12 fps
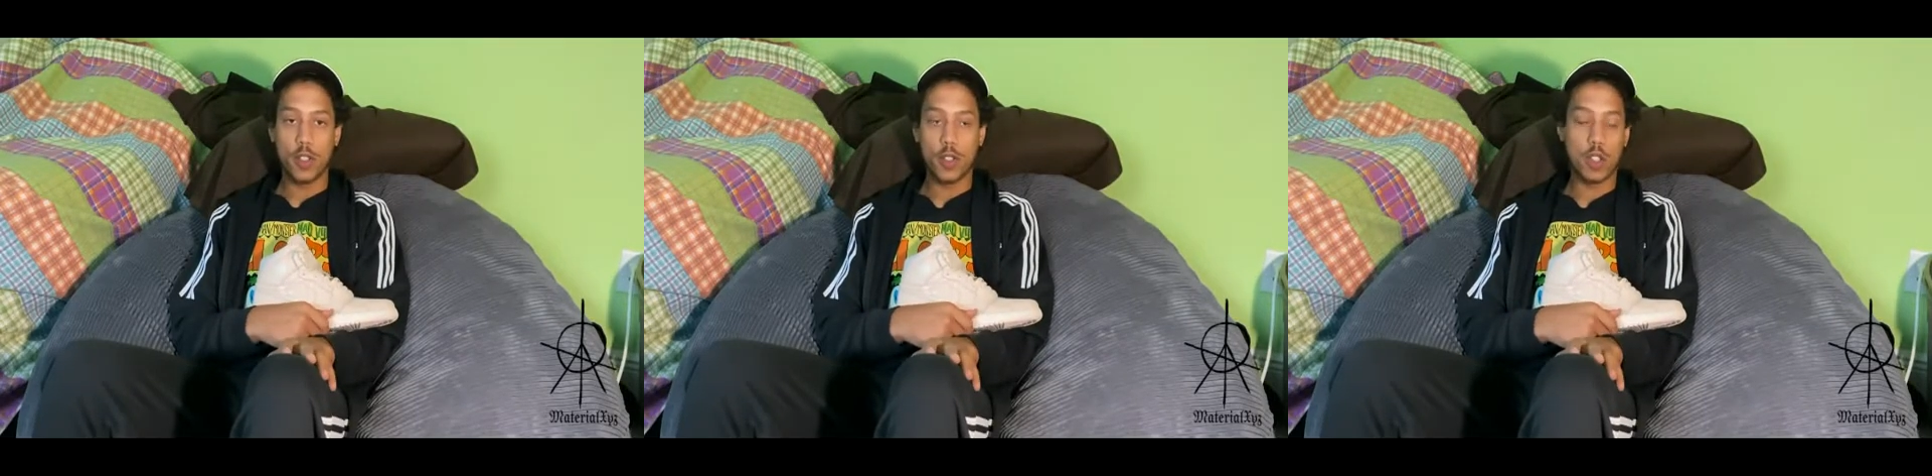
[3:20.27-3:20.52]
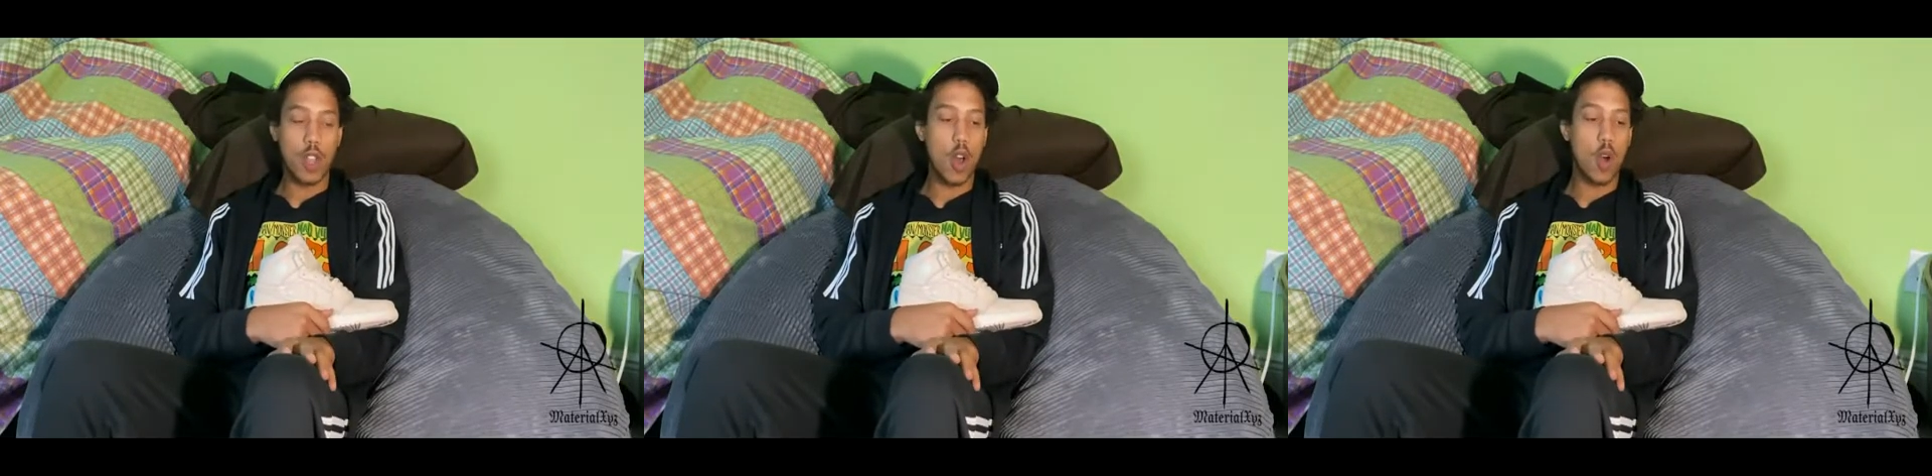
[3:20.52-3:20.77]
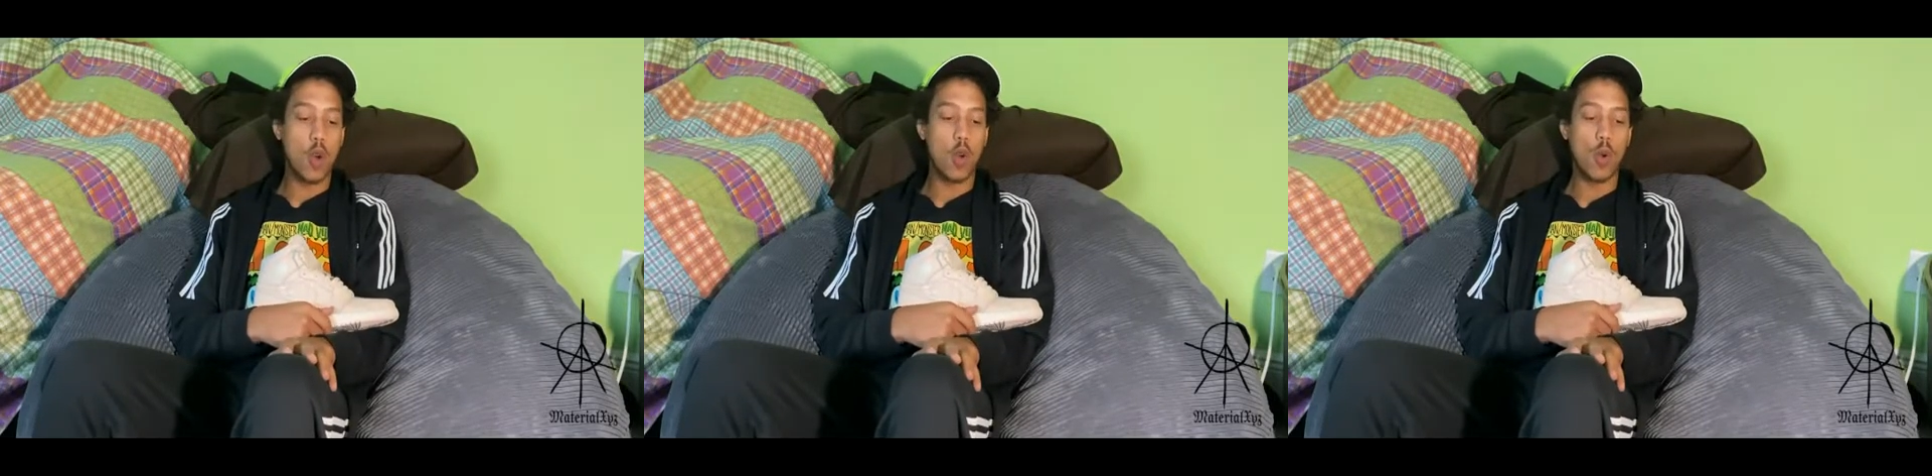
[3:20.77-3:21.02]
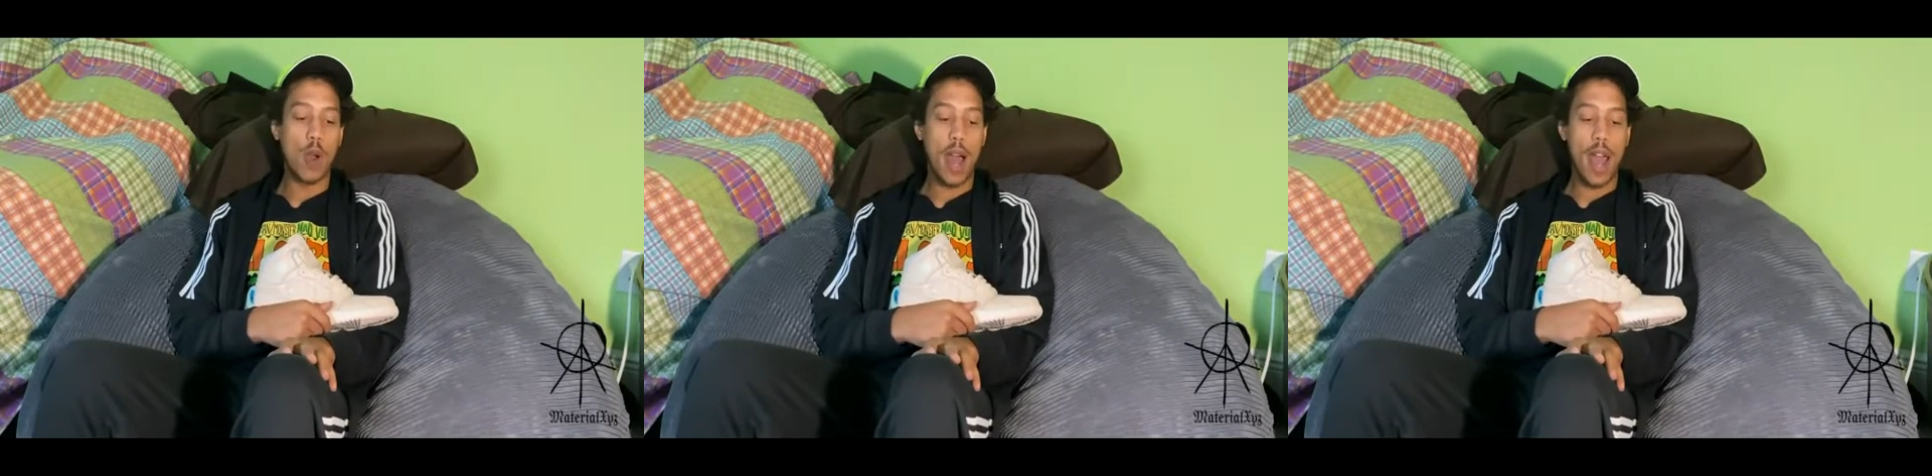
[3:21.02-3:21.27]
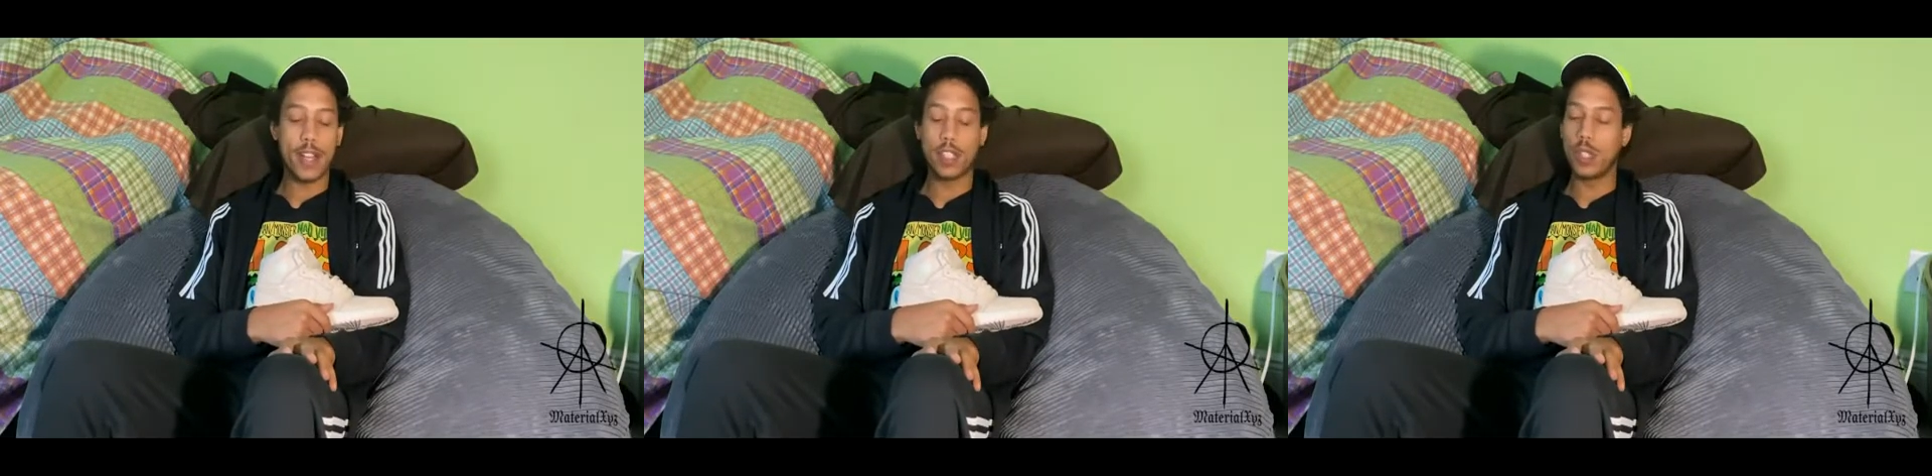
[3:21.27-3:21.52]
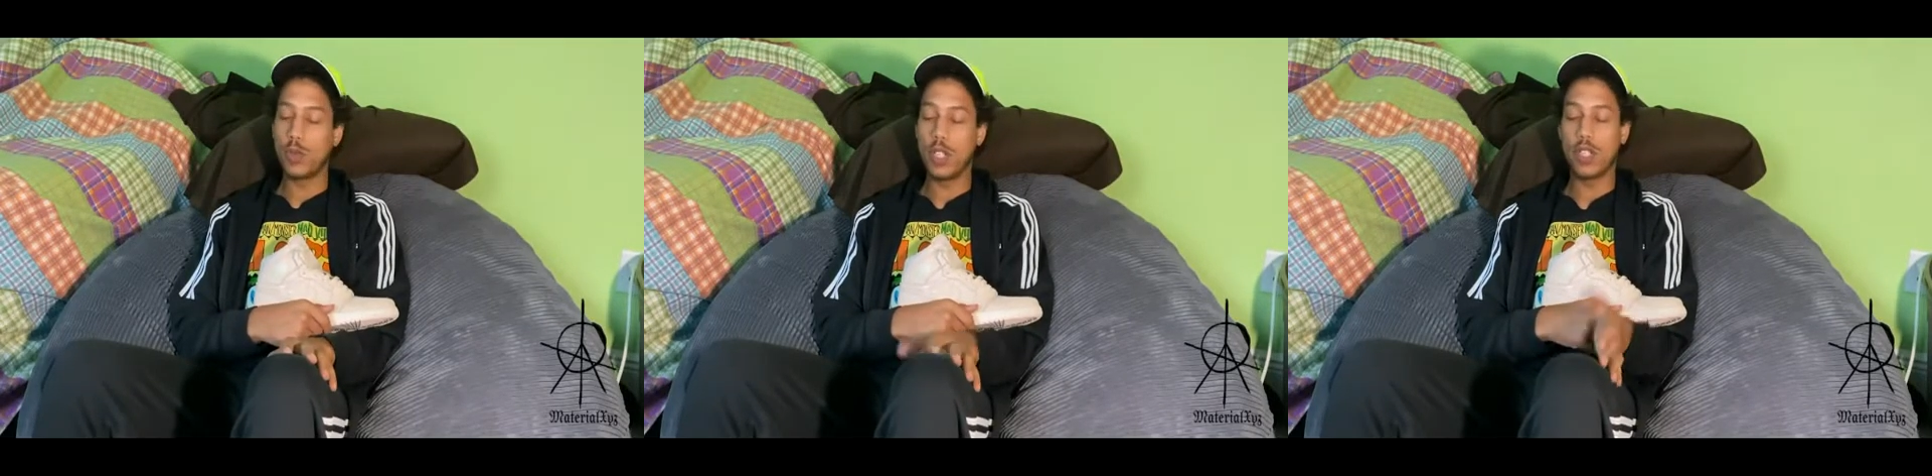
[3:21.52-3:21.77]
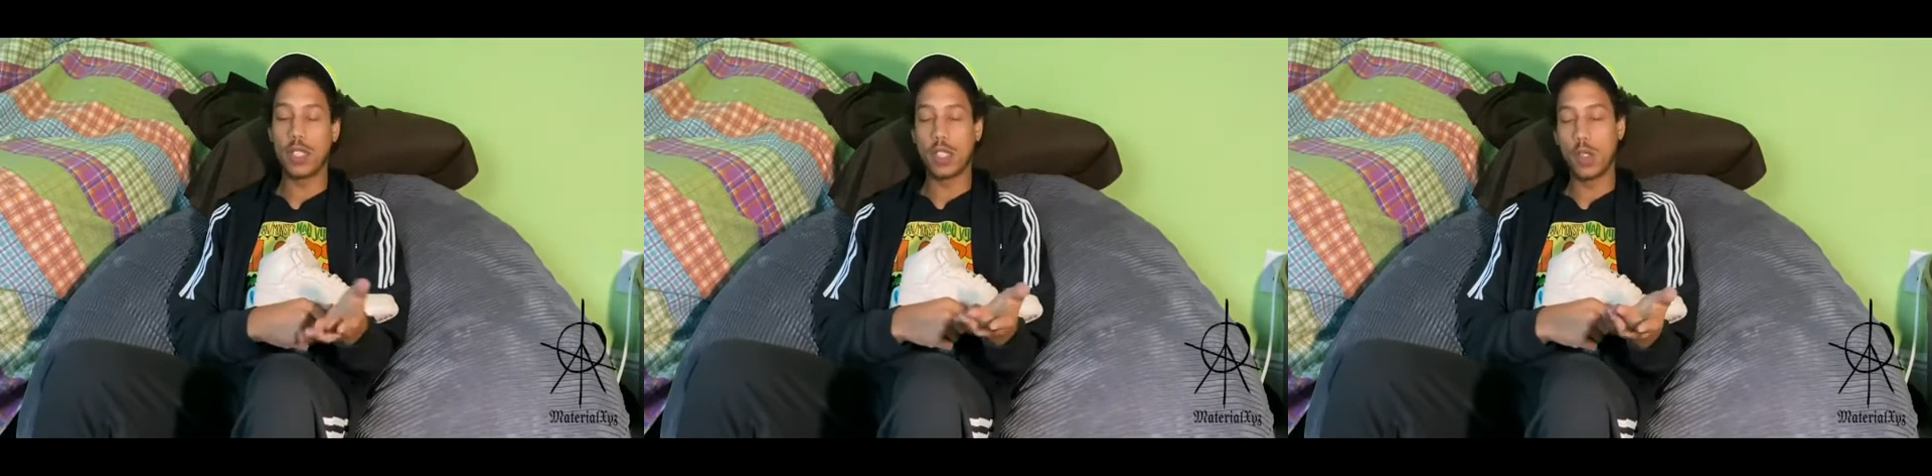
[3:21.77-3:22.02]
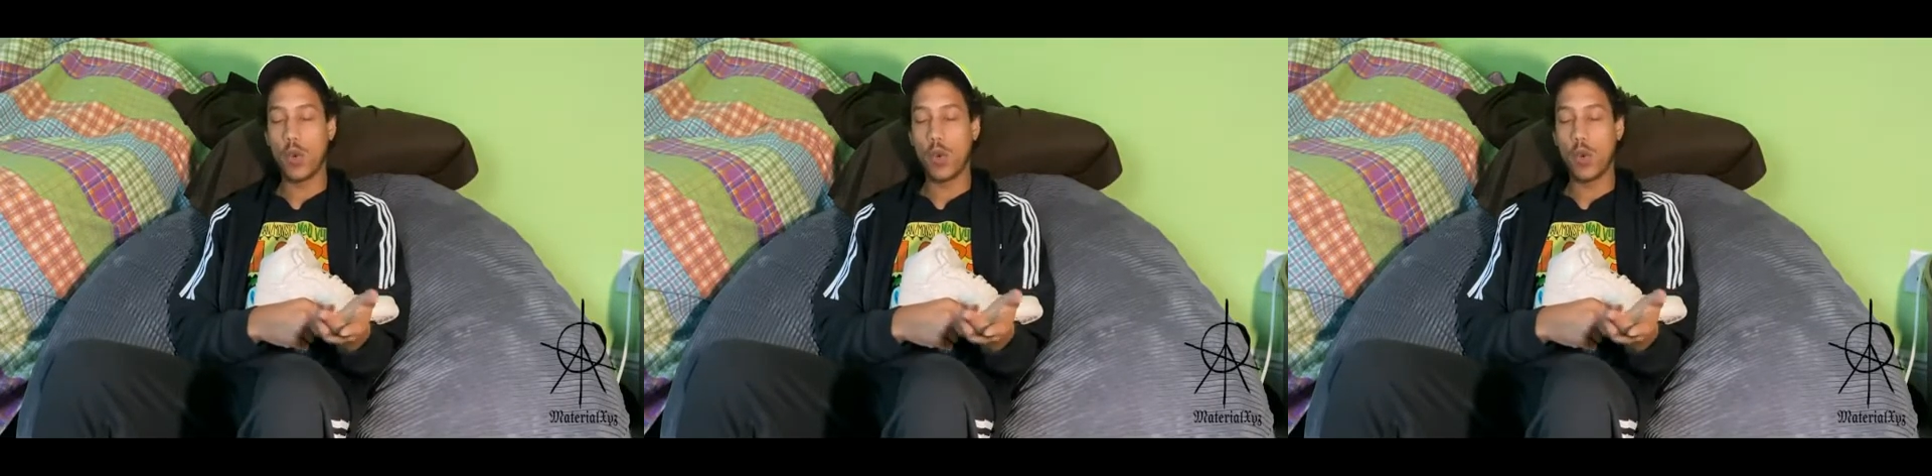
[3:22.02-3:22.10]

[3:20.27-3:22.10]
So I actually recently